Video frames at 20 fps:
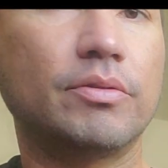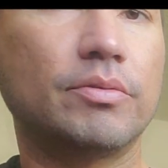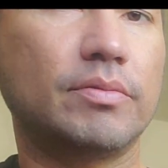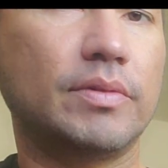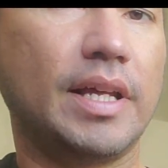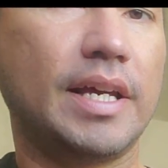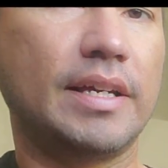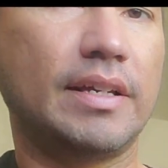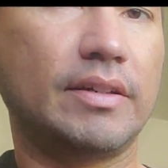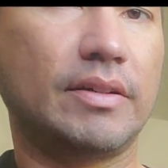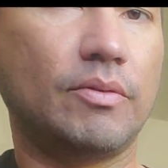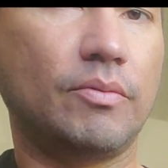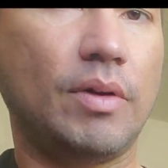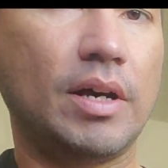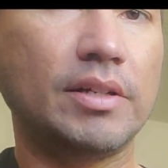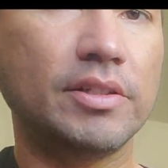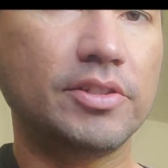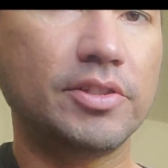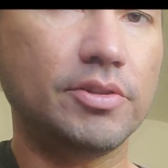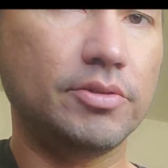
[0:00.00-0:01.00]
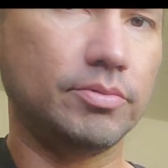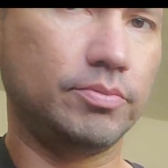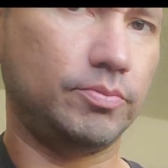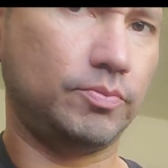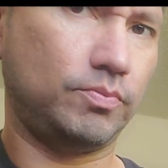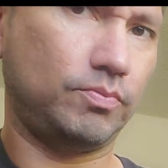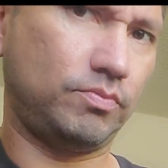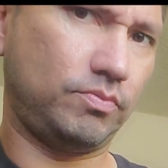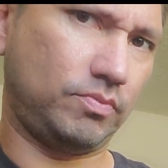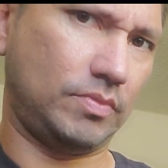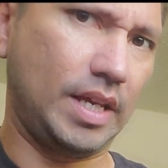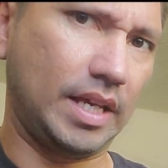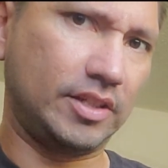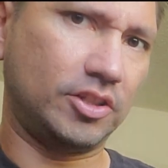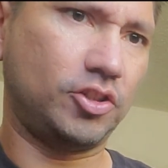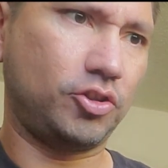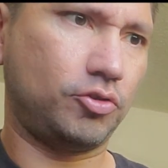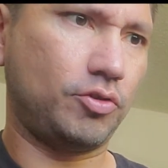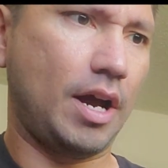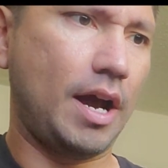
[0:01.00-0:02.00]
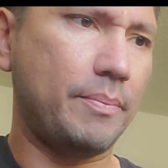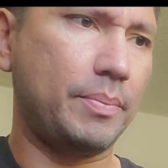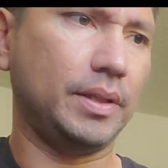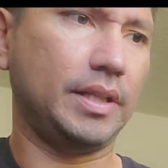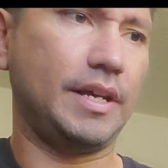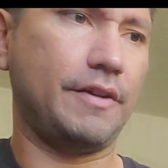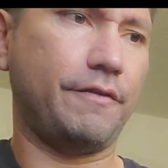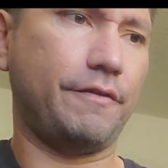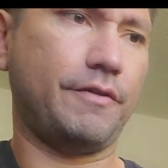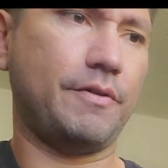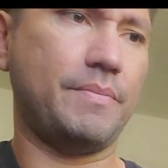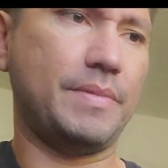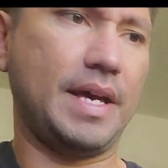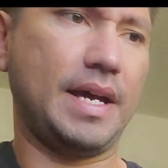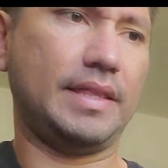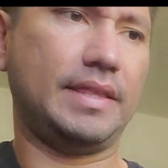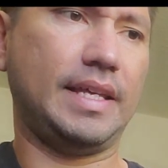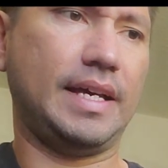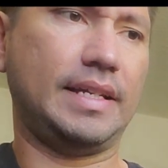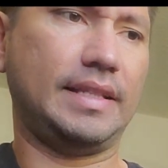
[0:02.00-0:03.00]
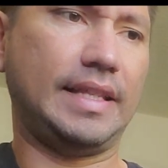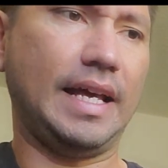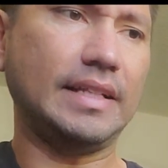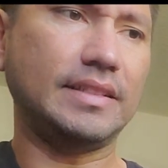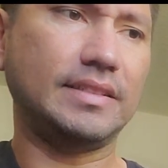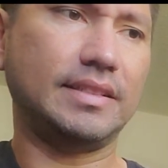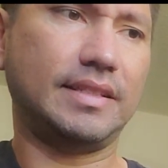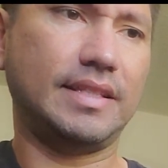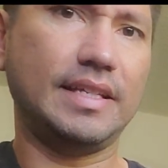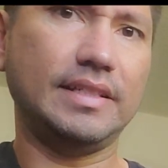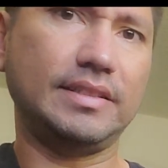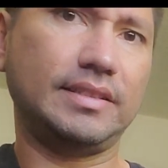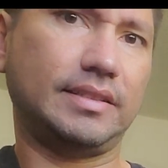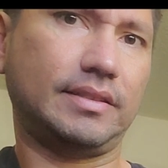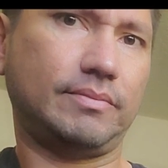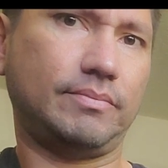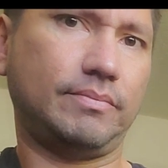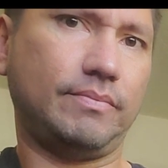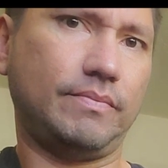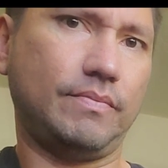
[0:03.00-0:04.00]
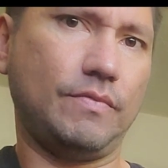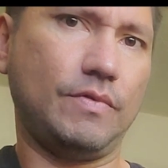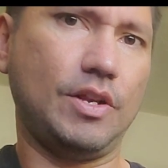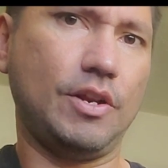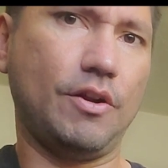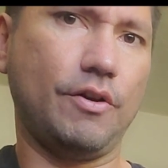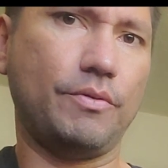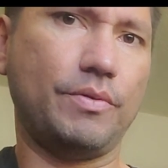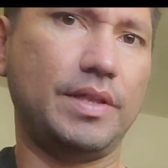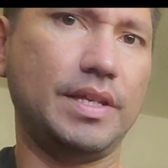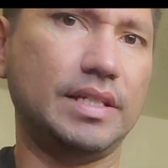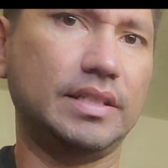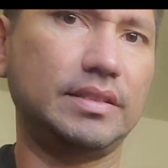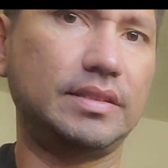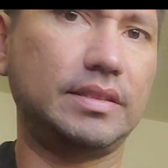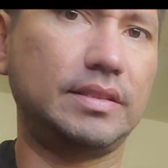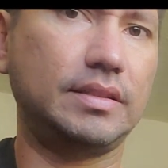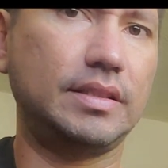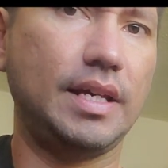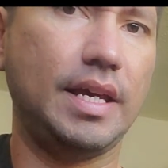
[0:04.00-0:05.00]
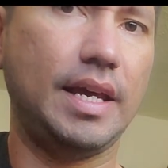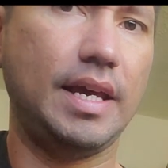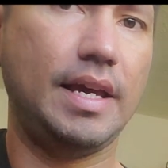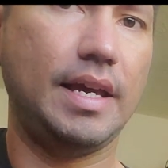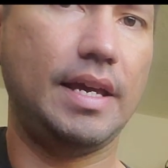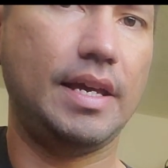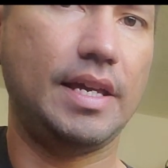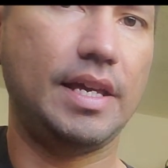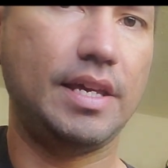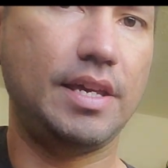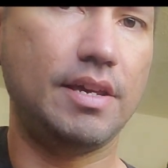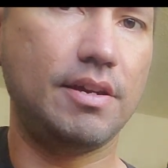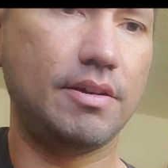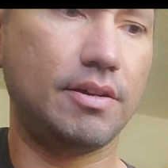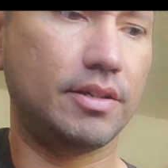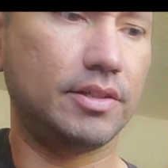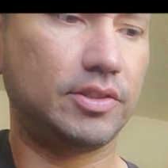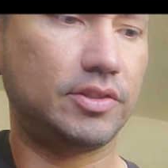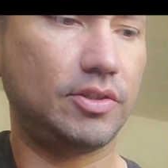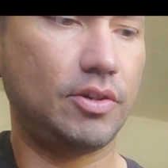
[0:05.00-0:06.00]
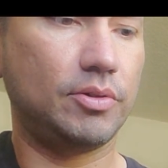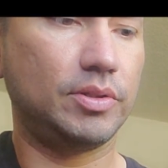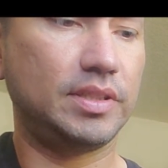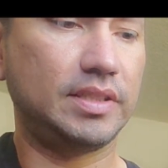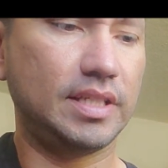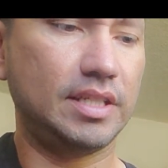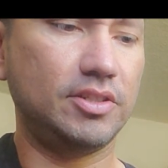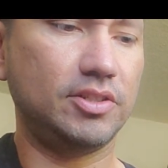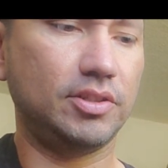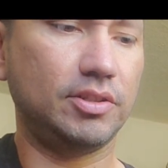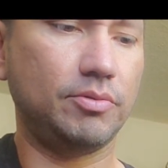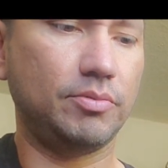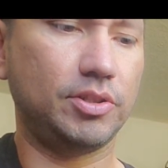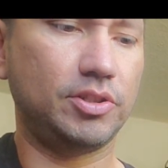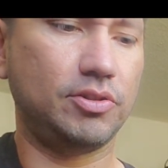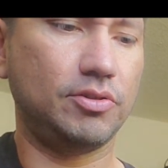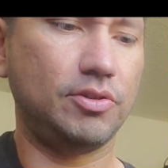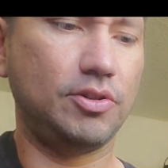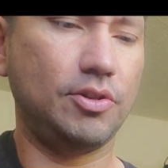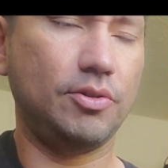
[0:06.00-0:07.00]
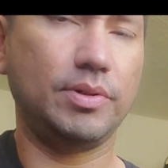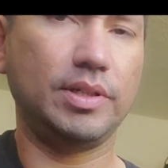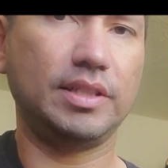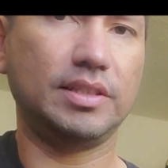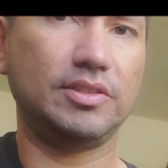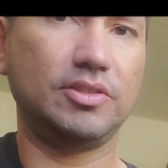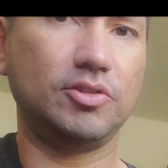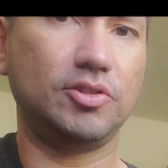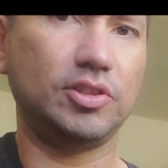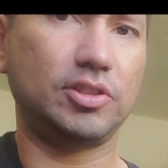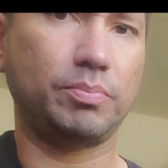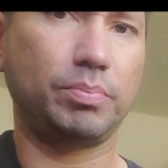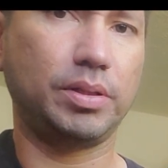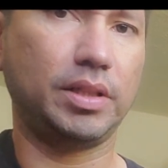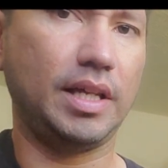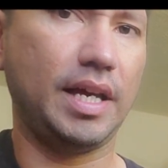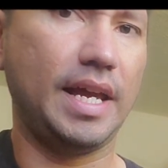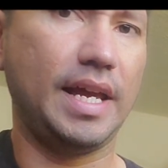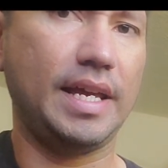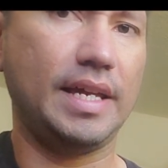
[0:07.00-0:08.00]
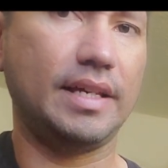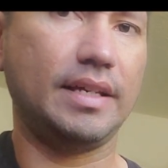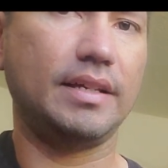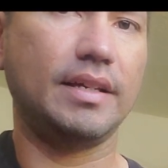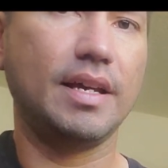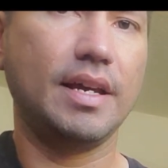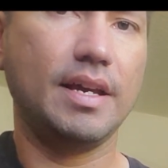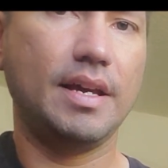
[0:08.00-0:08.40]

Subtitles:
like, why don't you extrapolate from that's this, this here. So essentially what you're doing is you're just playing